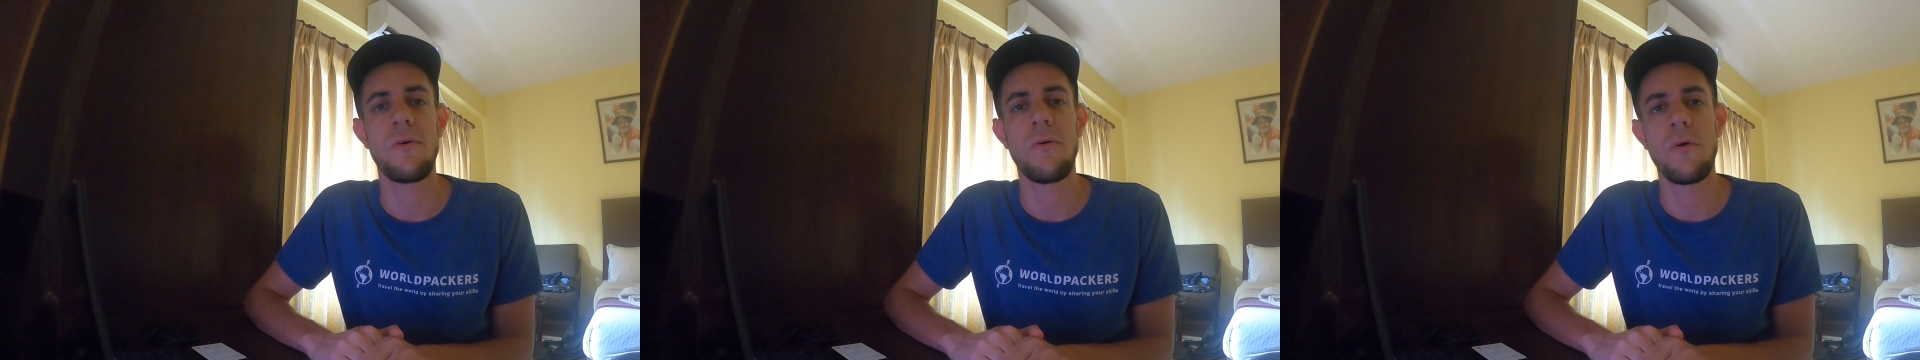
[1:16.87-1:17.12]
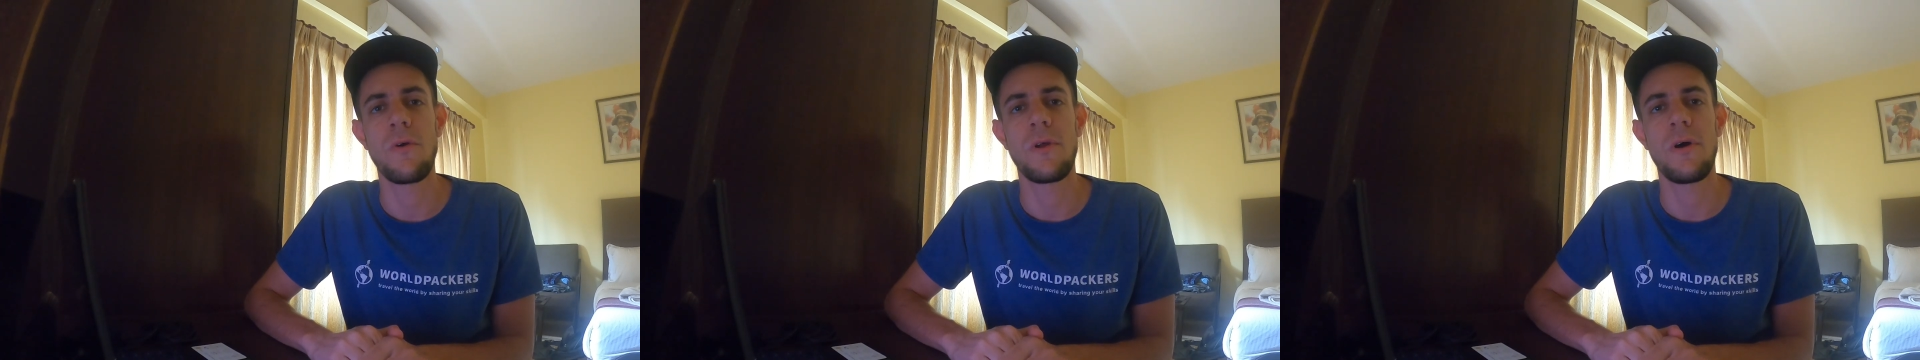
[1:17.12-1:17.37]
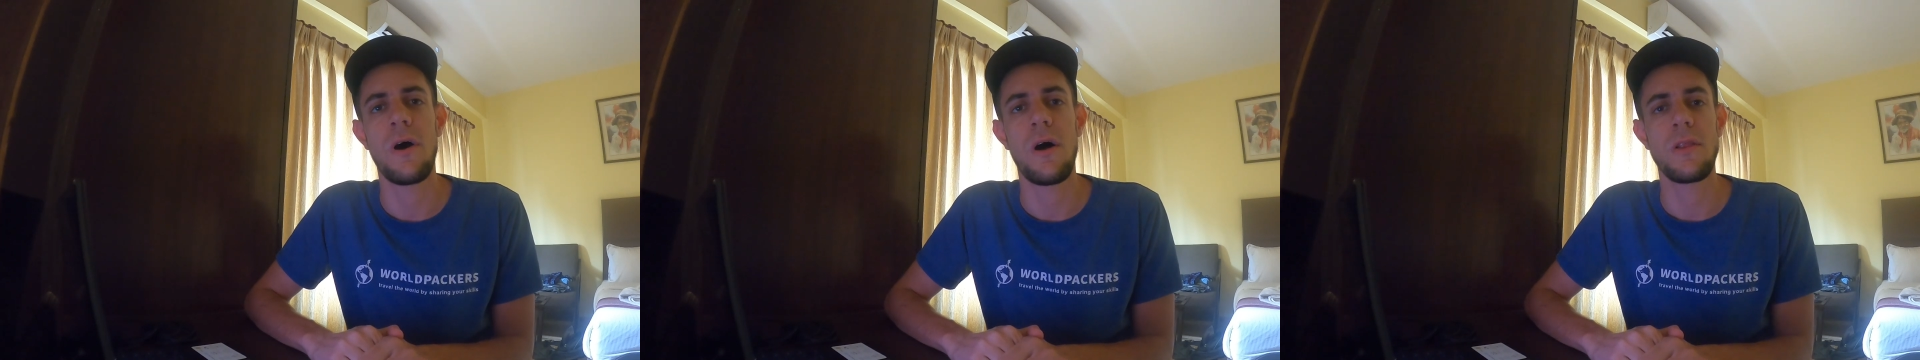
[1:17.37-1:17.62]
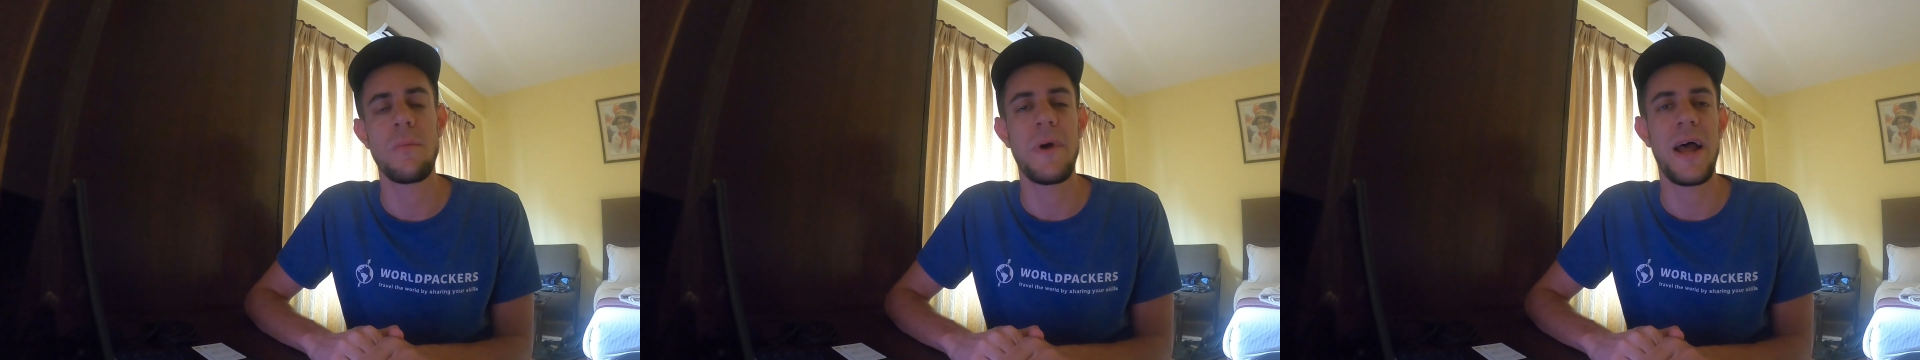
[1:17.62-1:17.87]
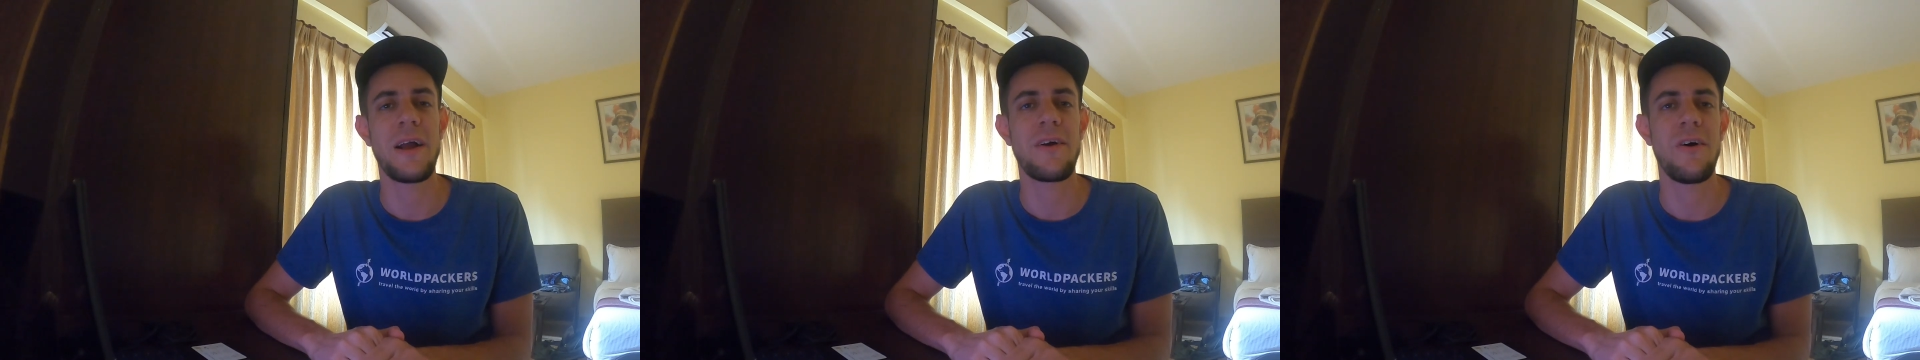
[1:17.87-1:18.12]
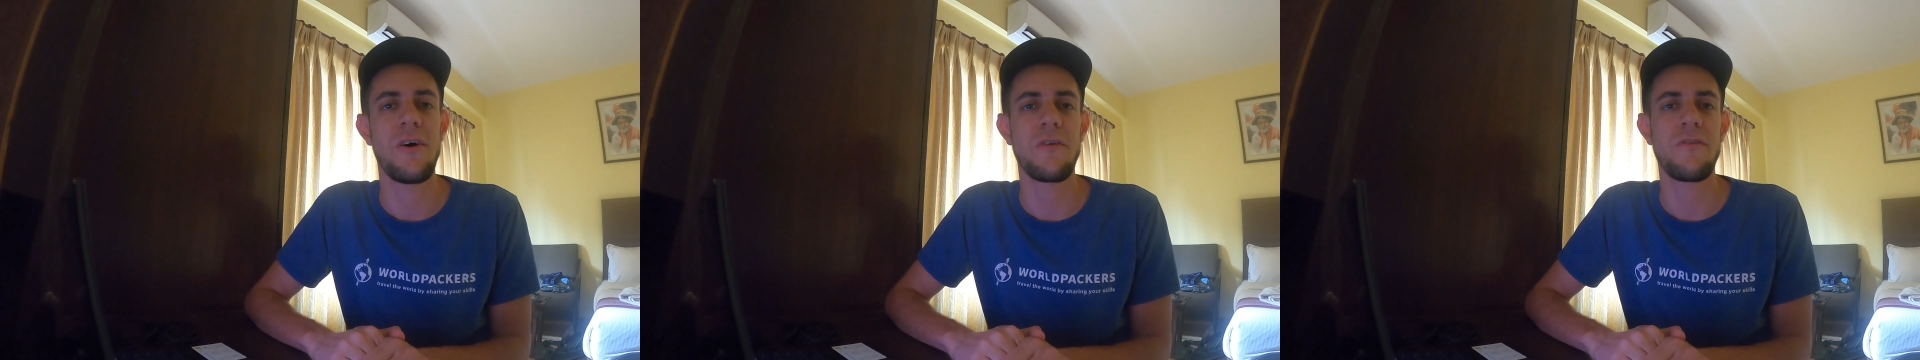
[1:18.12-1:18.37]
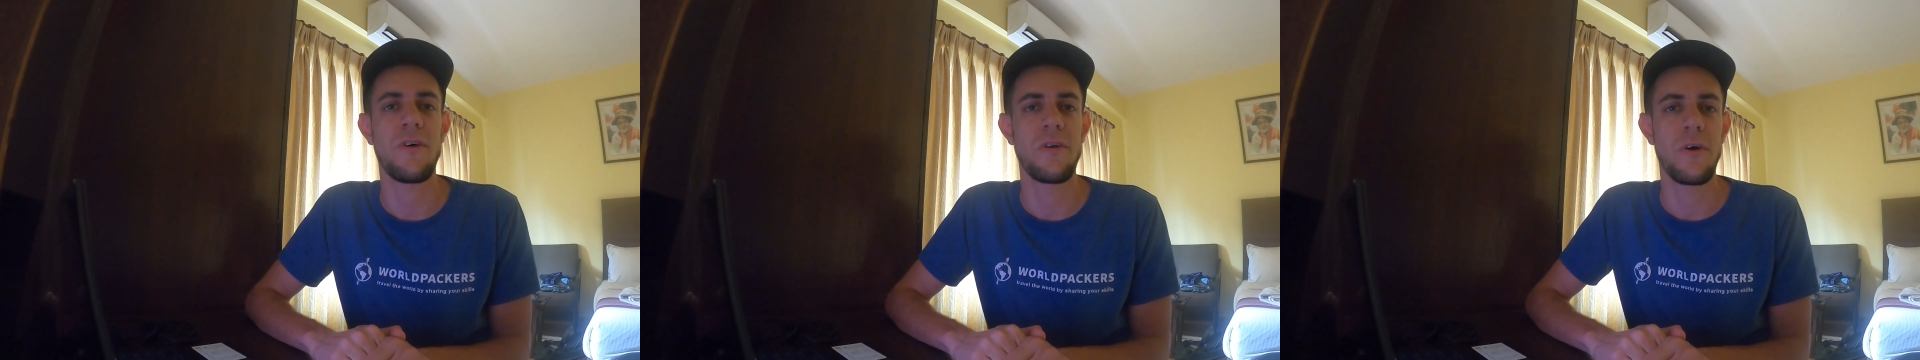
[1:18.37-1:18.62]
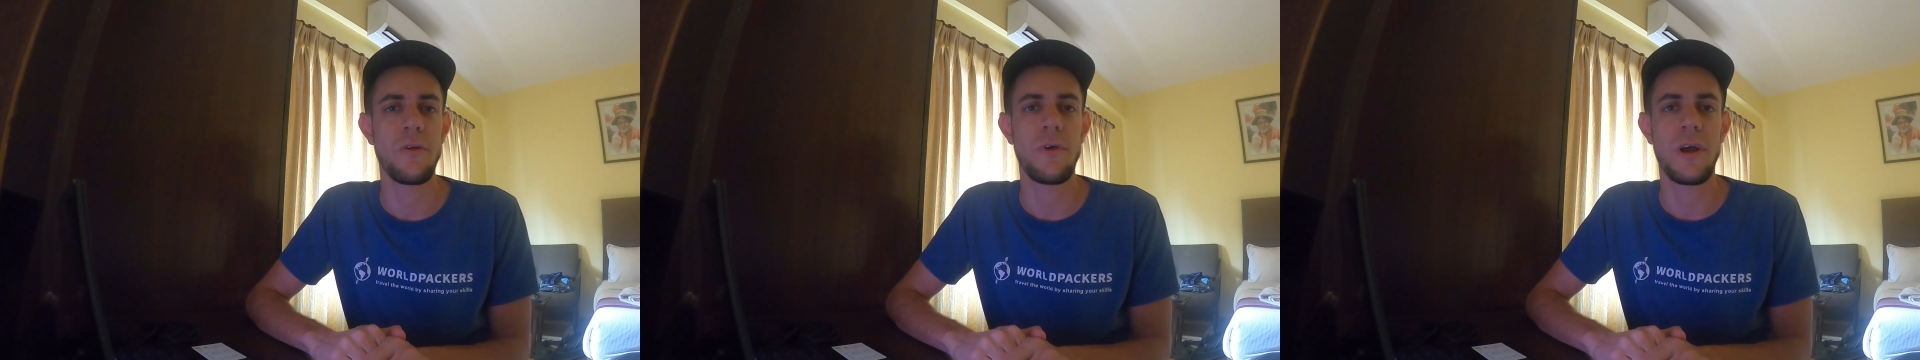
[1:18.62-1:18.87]
or other bank cards are
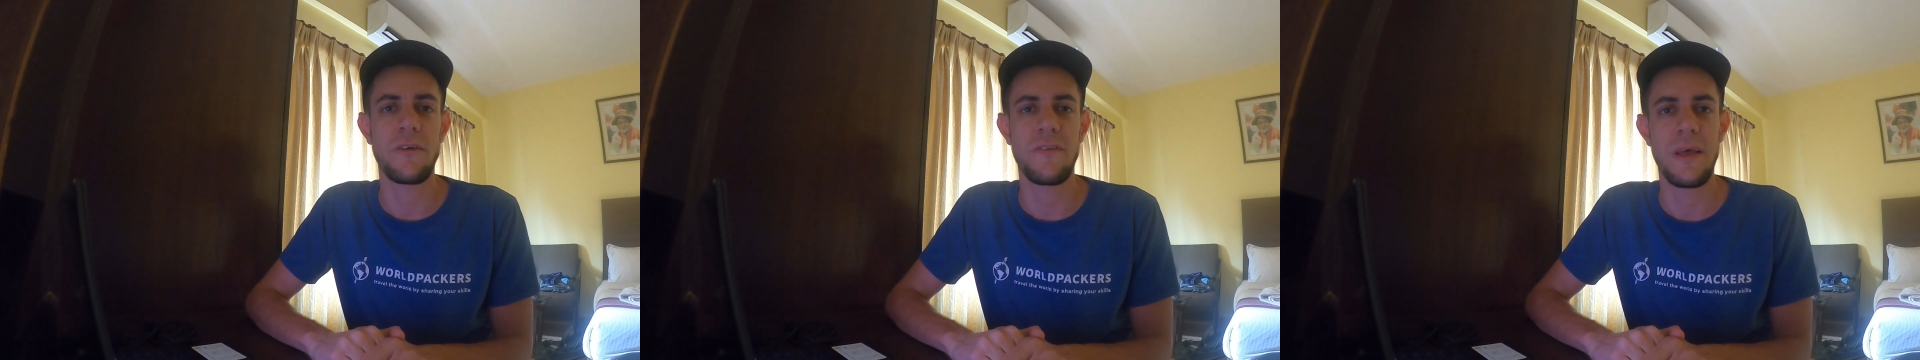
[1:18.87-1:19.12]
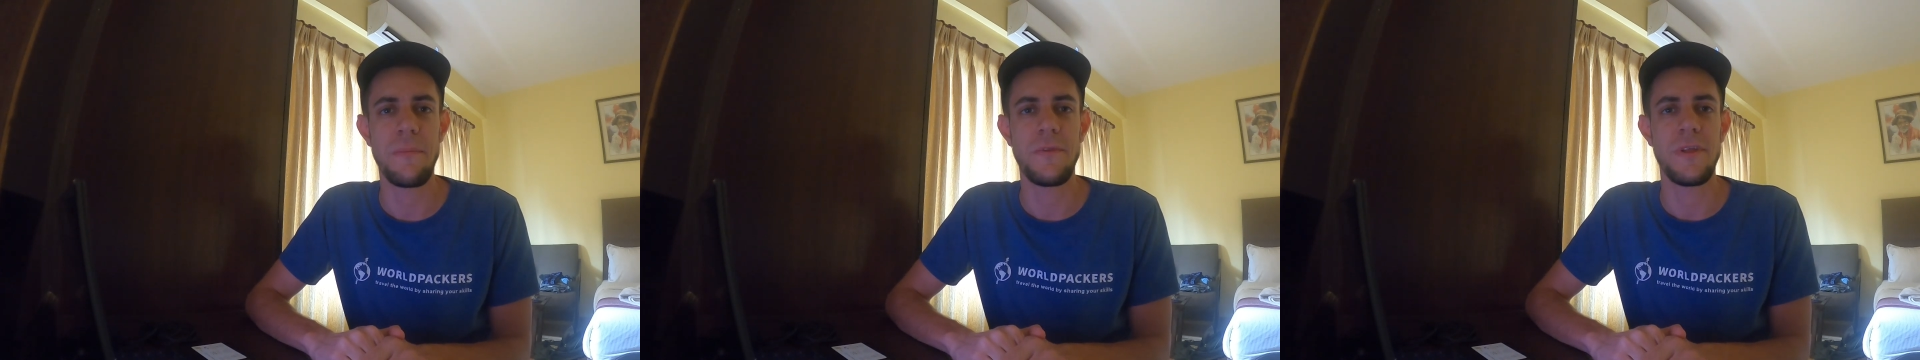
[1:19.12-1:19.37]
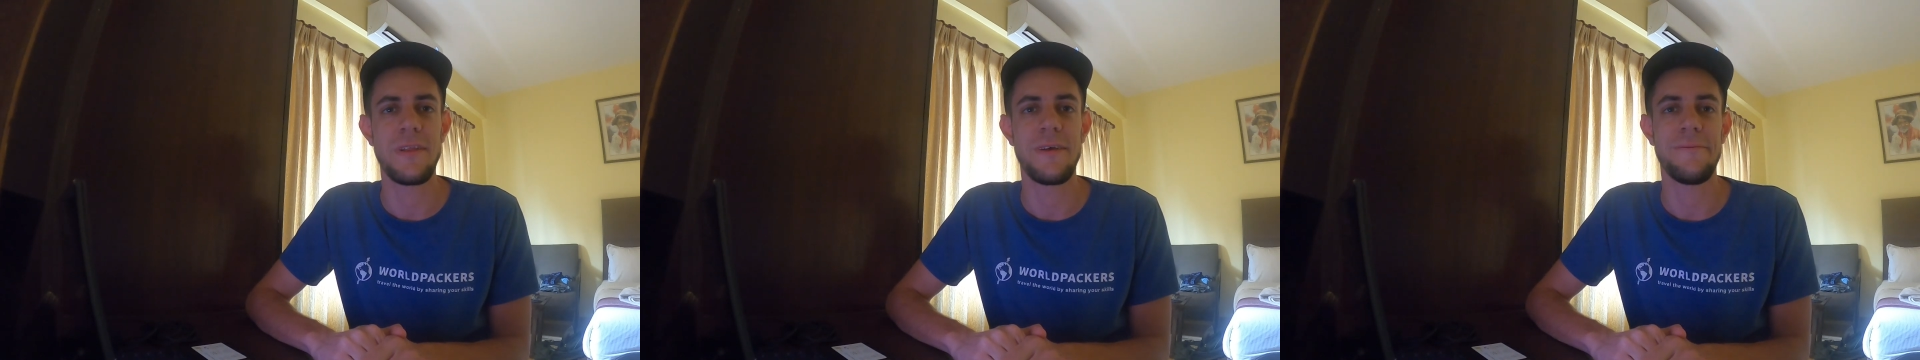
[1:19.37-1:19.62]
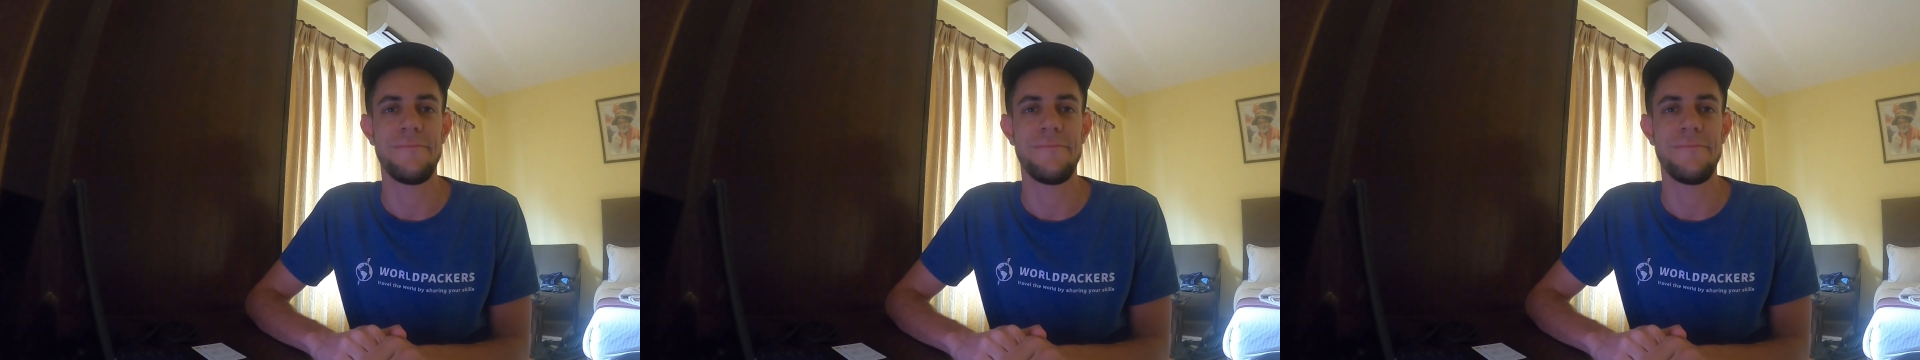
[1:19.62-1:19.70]
not accepted.